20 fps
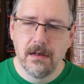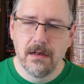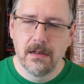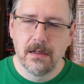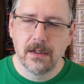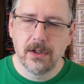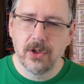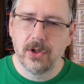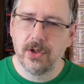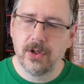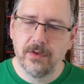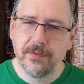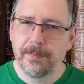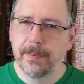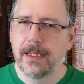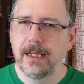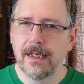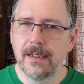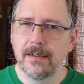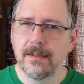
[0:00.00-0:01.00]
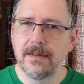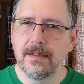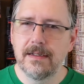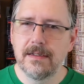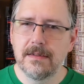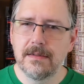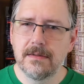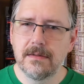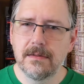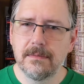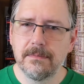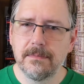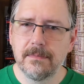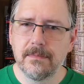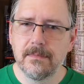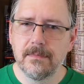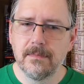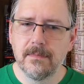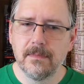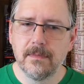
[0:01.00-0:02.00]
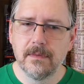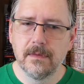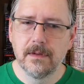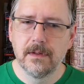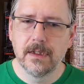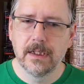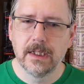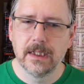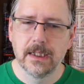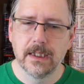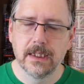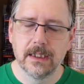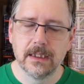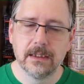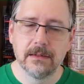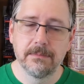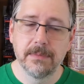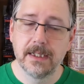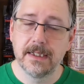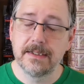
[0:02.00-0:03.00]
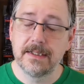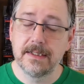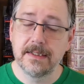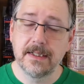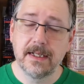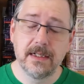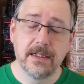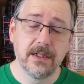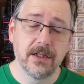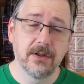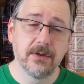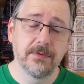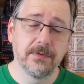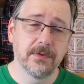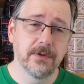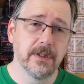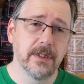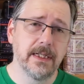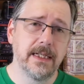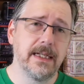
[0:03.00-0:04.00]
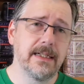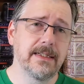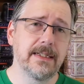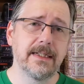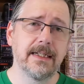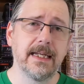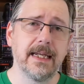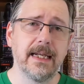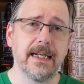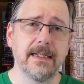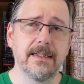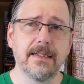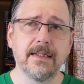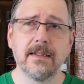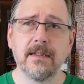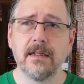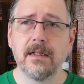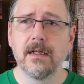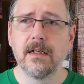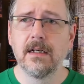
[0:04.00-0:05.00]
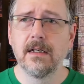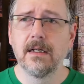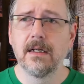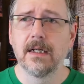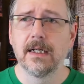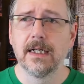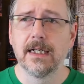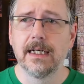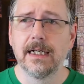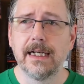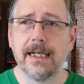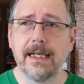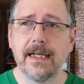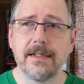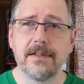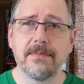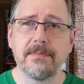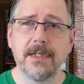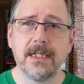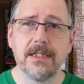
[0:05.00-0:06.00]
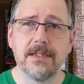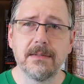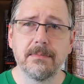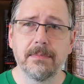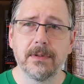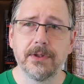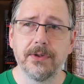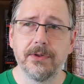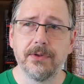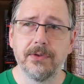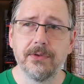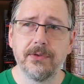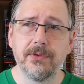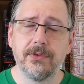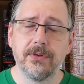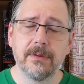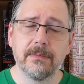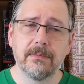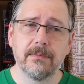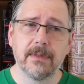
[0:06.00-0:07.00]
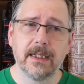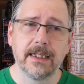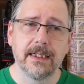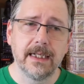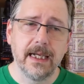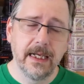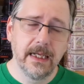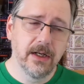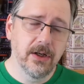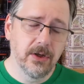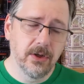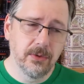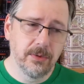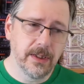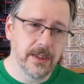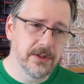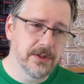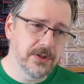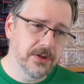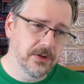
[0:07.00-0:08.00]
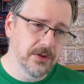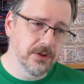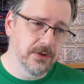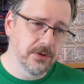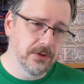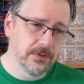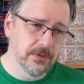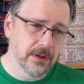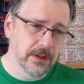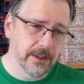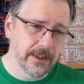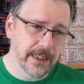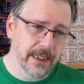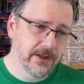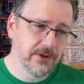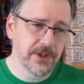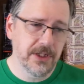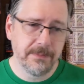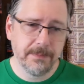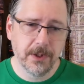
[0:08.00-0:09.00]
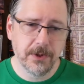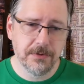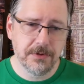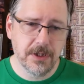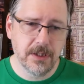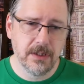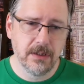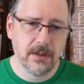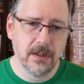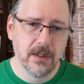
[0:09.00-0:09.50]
could have blocked this, but I decided to go for it. He's at 8. I had some decent blues. I Kano into an energy potion.